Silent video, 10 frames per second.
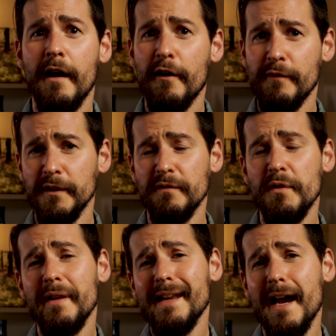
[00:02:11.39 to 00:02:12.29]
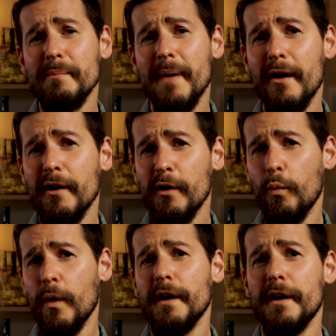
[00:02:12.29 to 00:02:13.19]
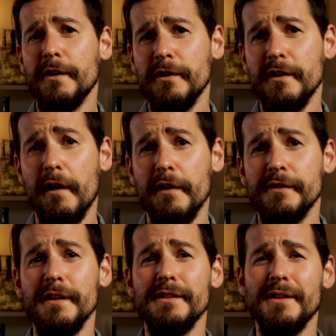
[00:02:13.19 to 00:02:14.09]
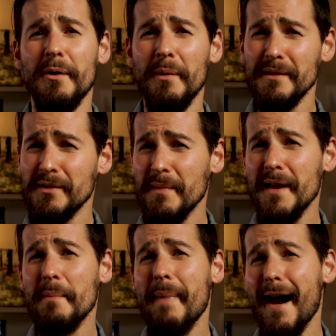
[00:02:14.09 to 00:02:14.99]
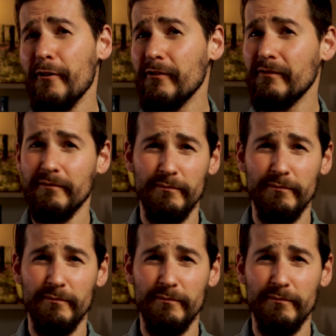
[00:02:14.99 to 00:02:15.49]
Our field of view at 9 power, 100 yards, is going to be about